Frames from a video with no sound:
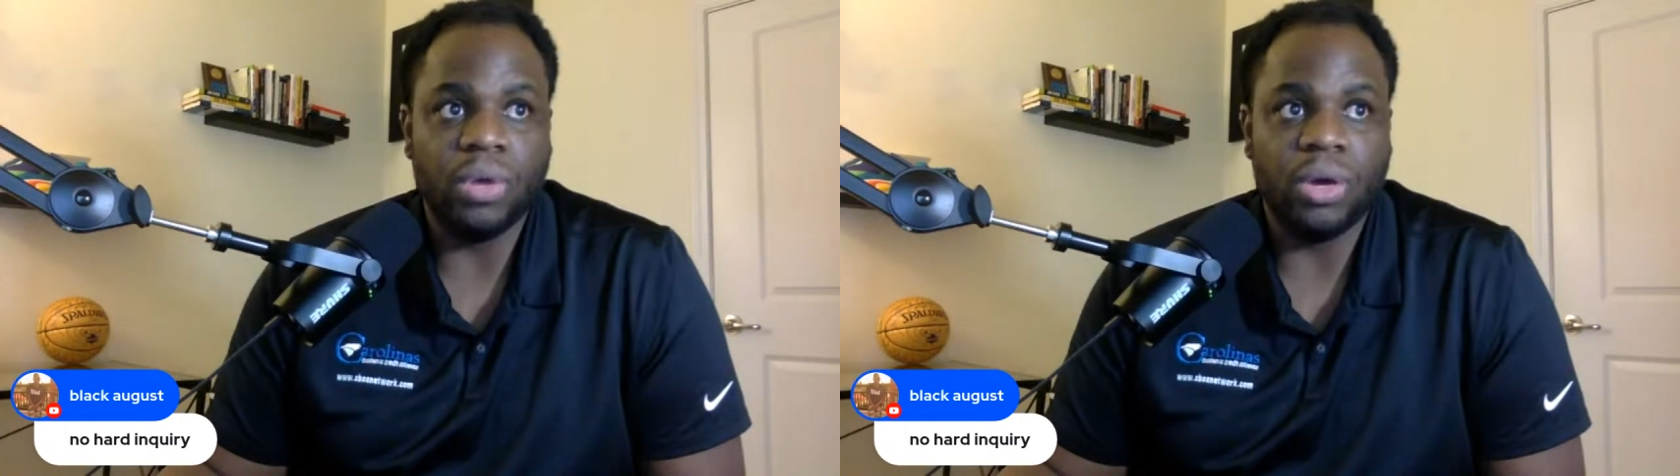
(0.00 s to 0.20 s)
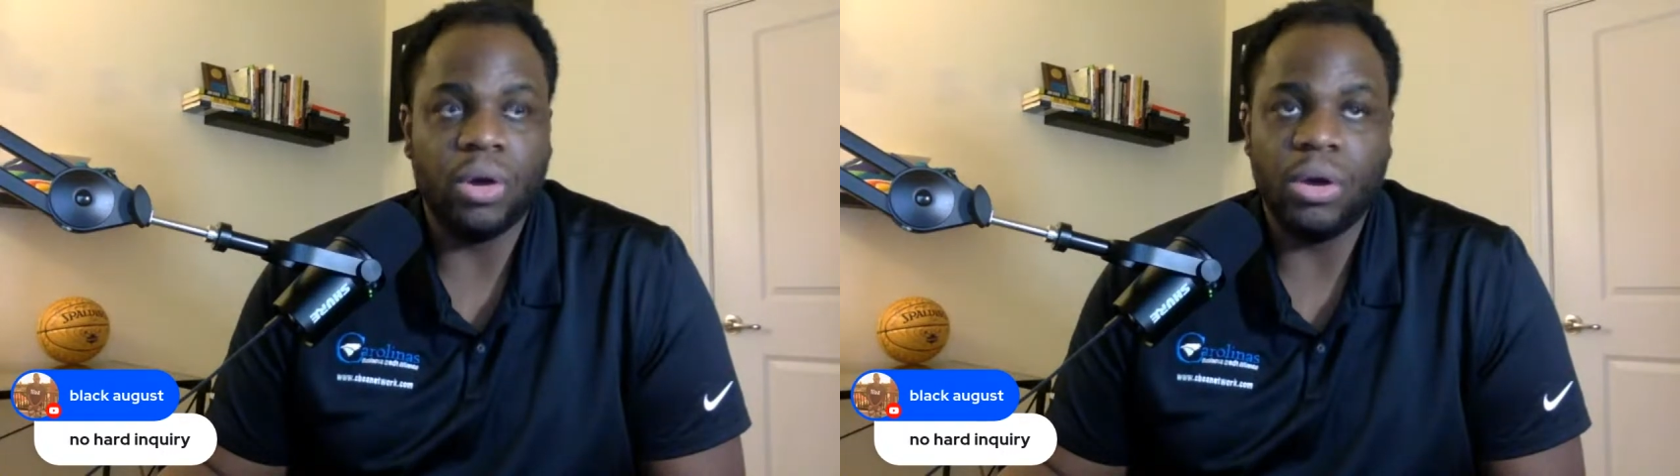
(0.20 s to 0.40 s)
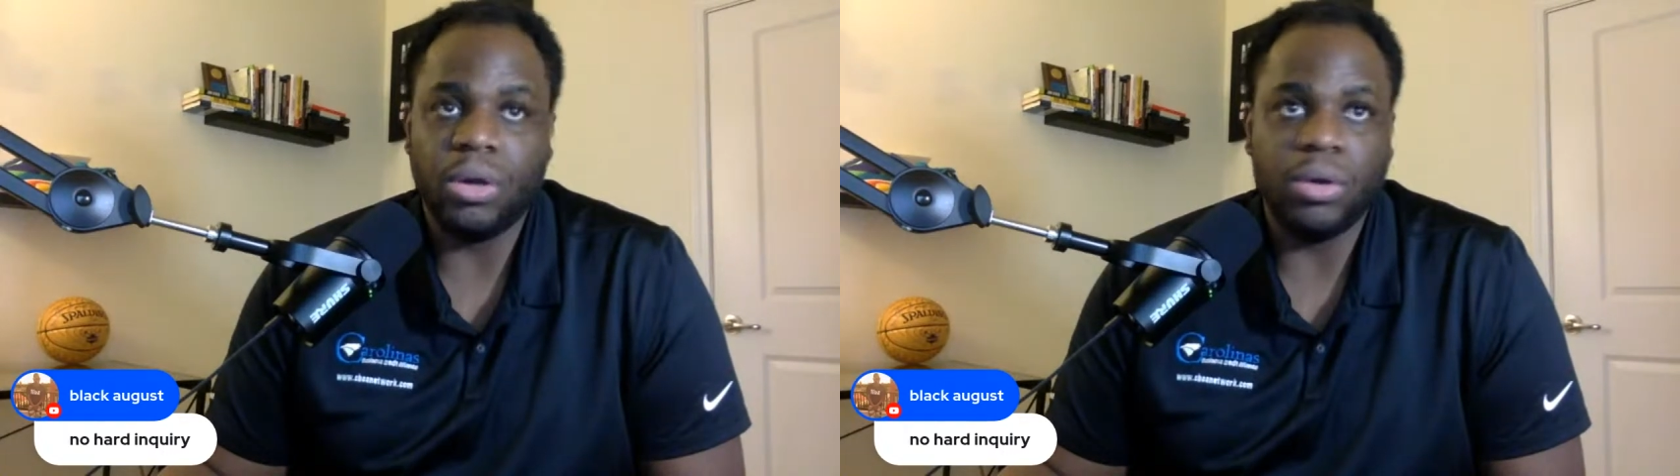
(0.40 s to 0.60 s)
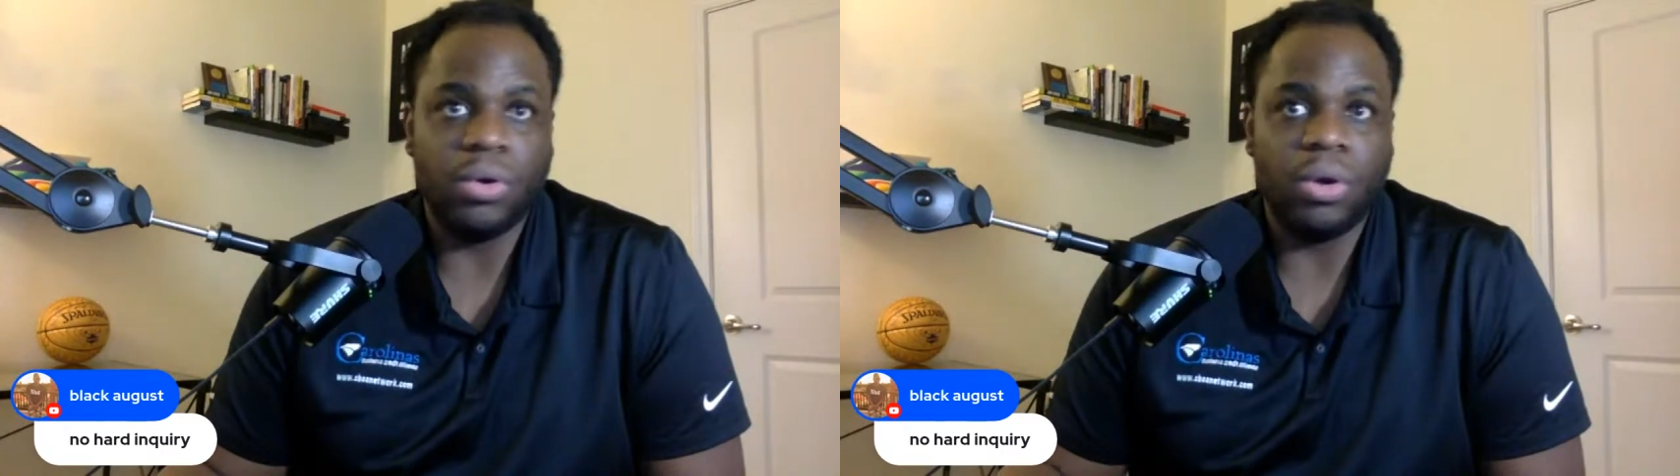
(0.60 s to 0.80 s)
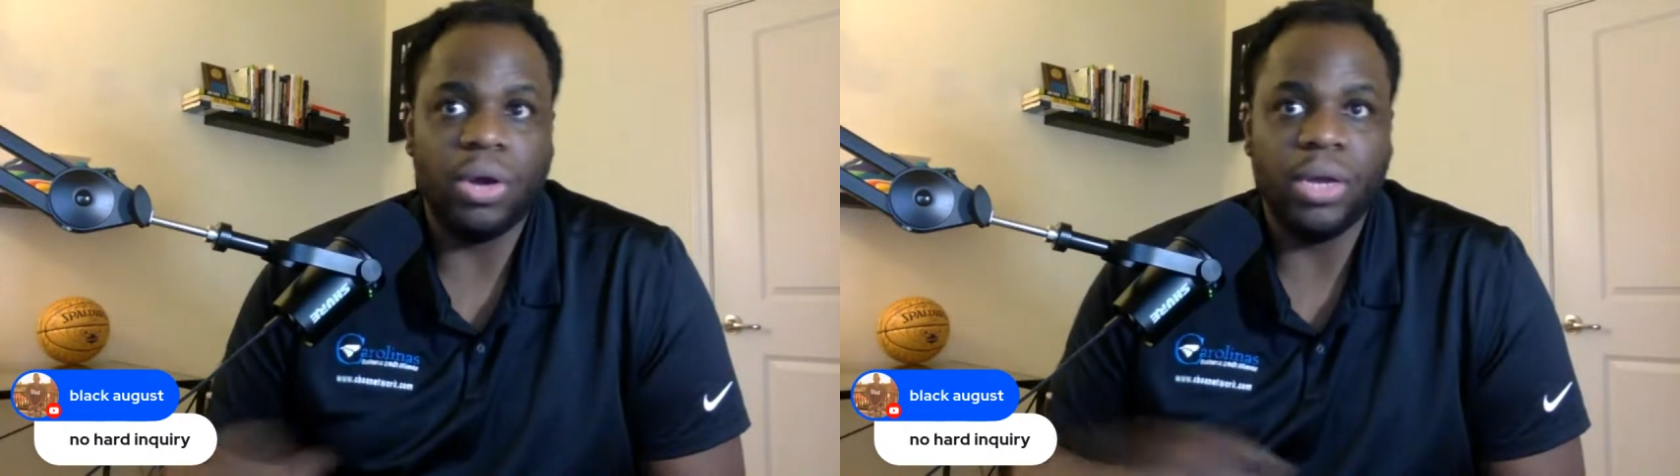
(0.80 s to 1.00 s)

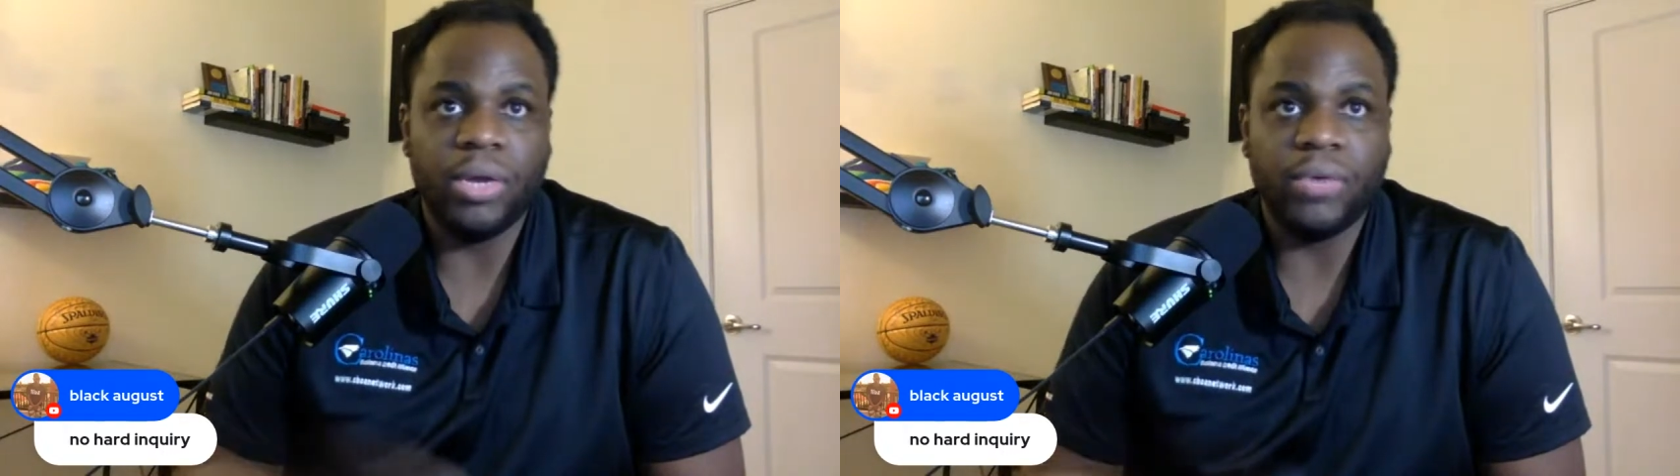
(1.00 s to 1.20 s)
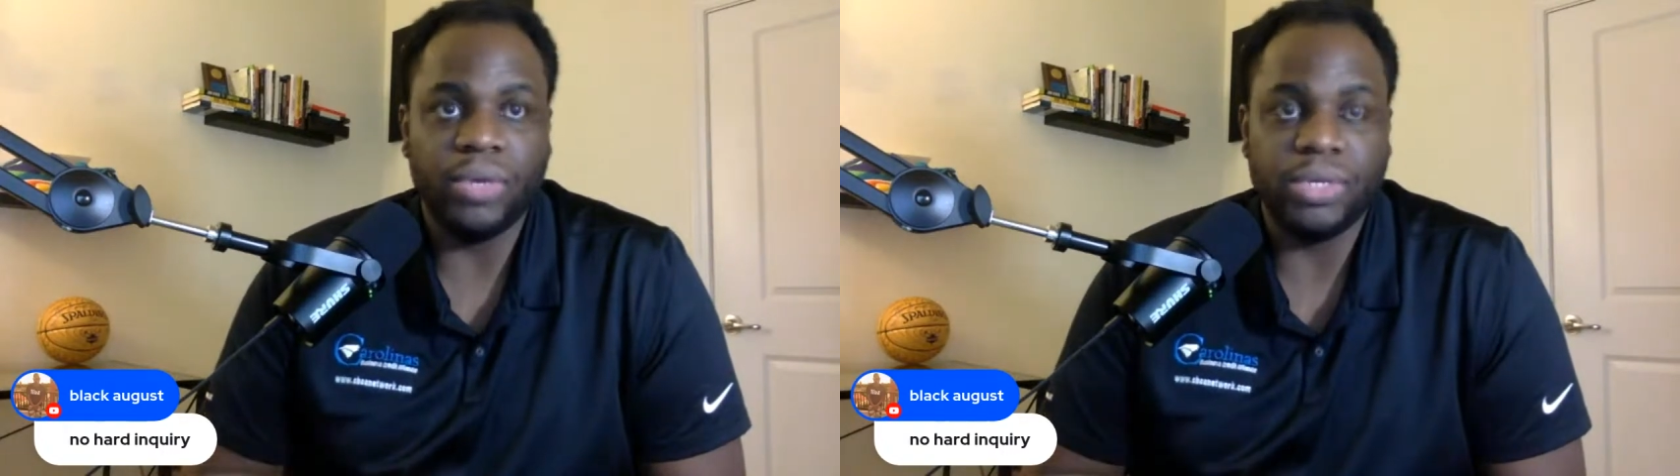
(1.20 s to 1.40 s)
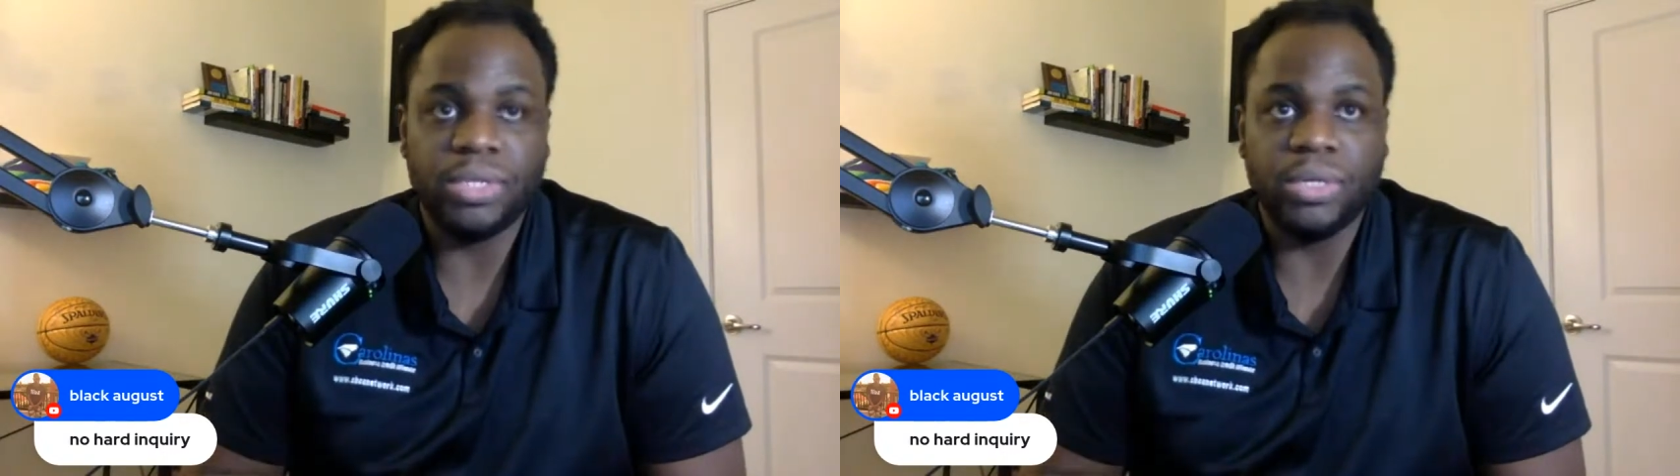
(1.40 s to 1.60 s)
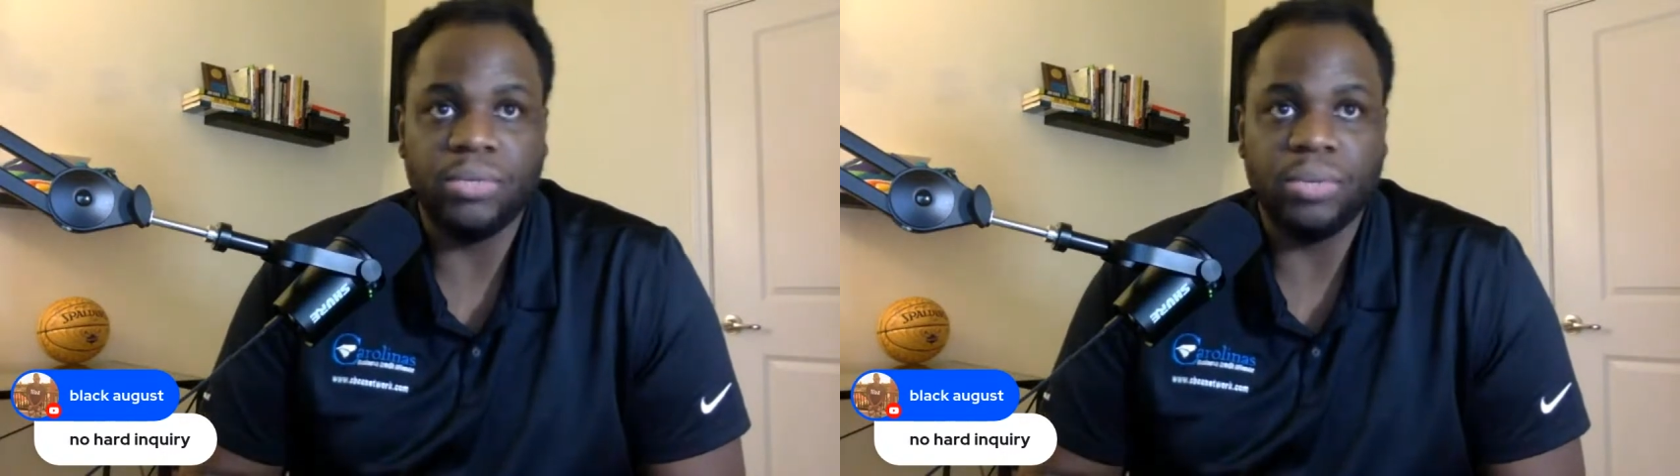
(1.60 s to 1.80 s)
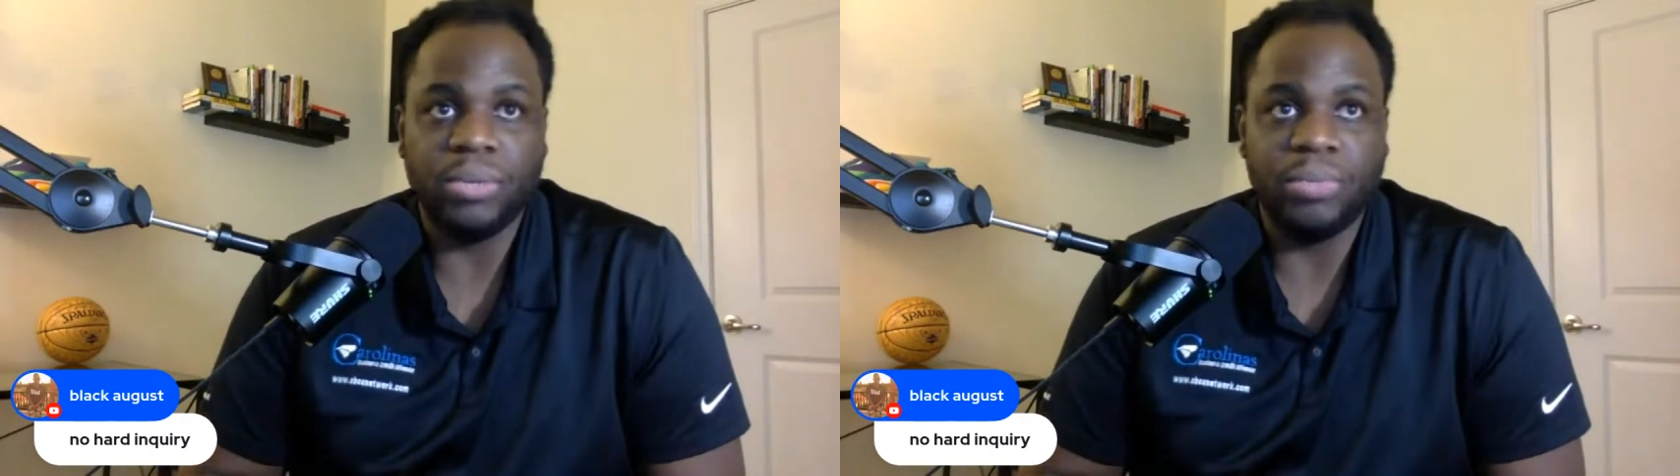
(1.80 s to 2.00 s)
hard inquiry and still
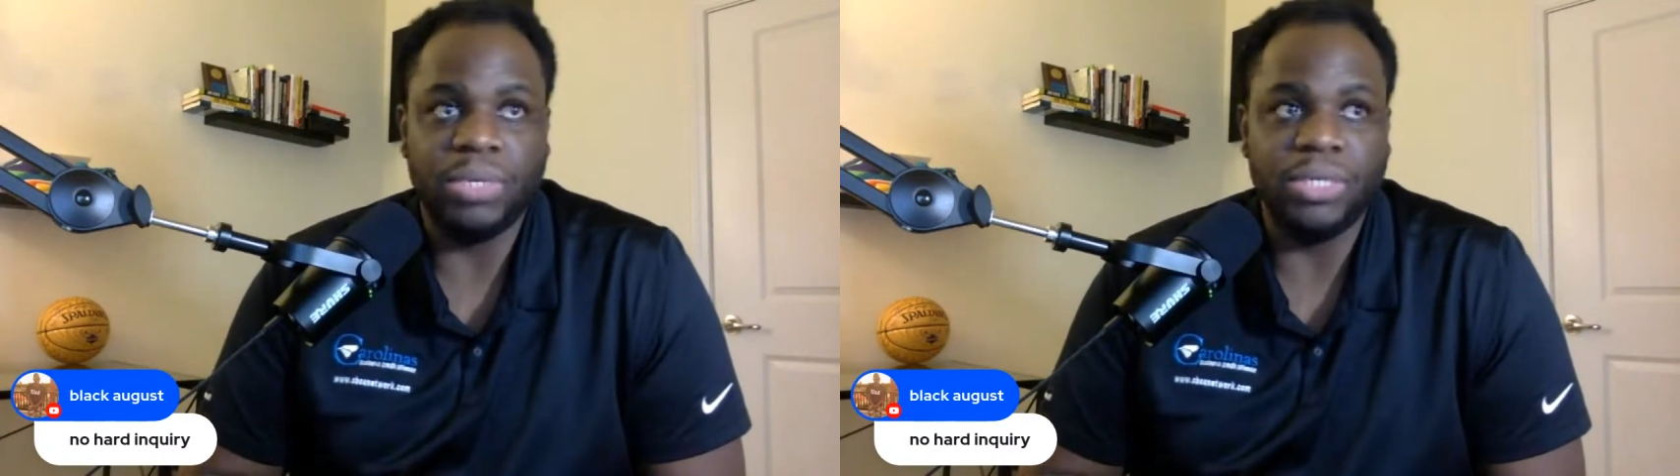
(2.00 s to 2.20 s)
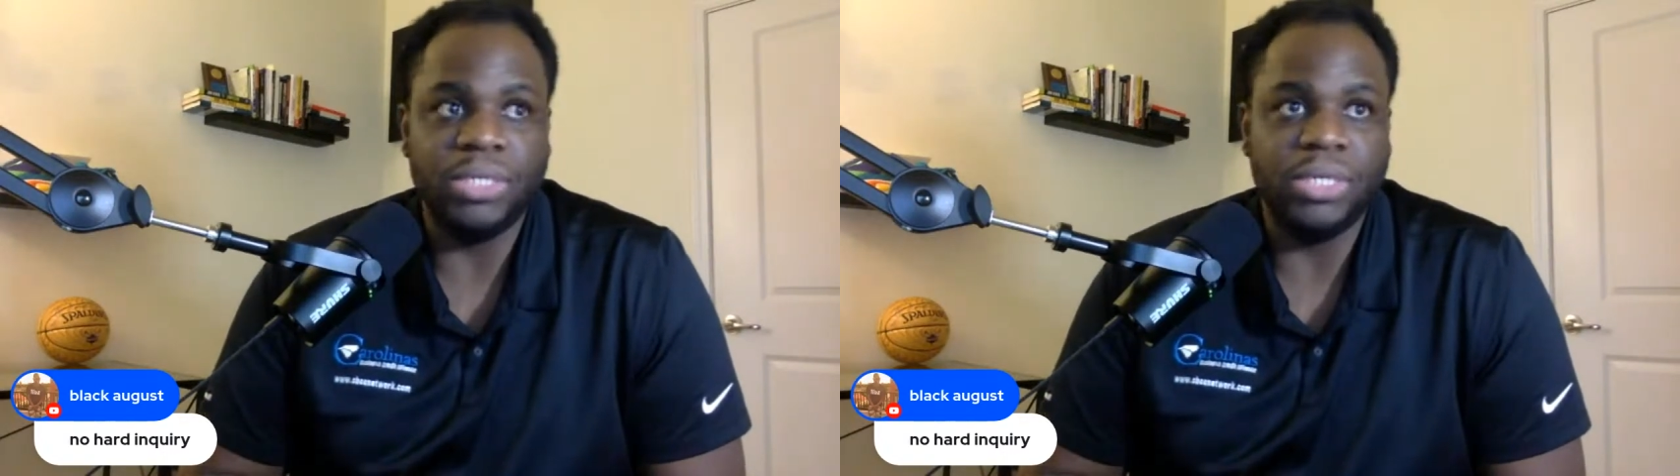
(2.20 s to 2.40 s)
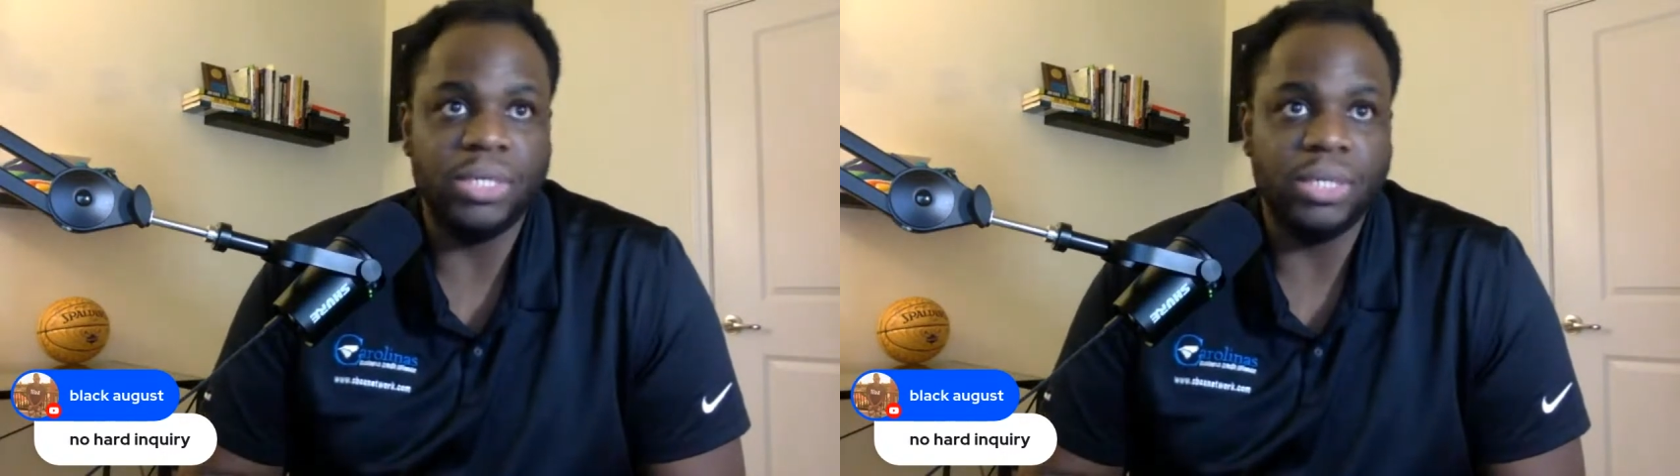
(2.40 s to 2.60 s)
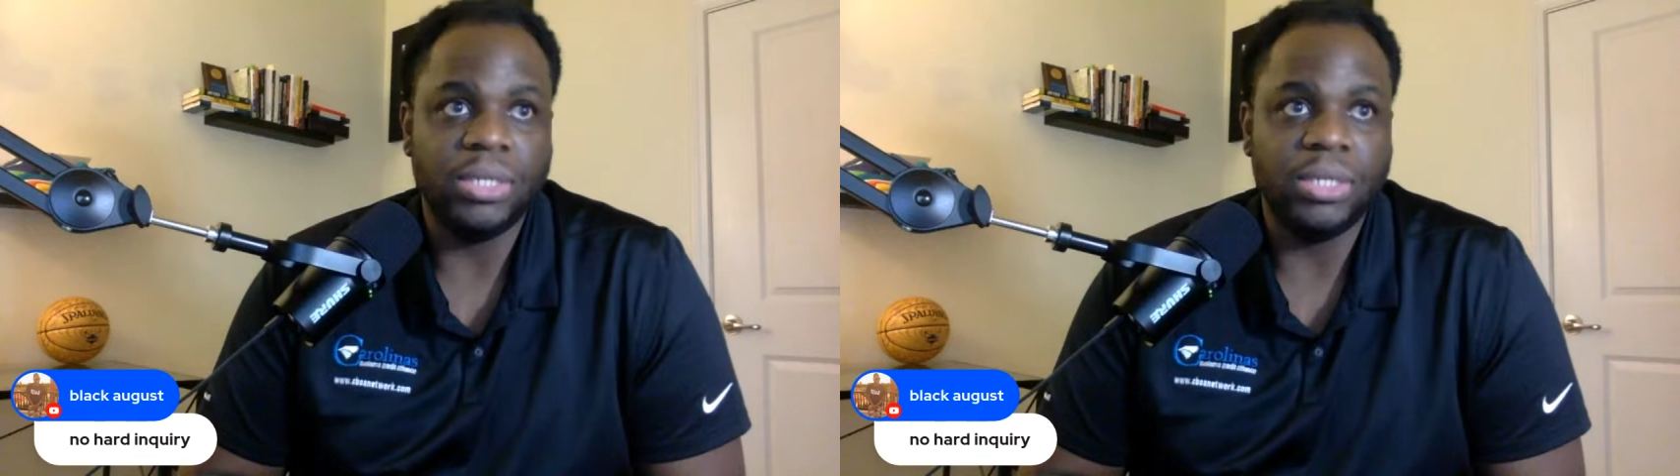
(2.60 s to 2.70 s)
be PG.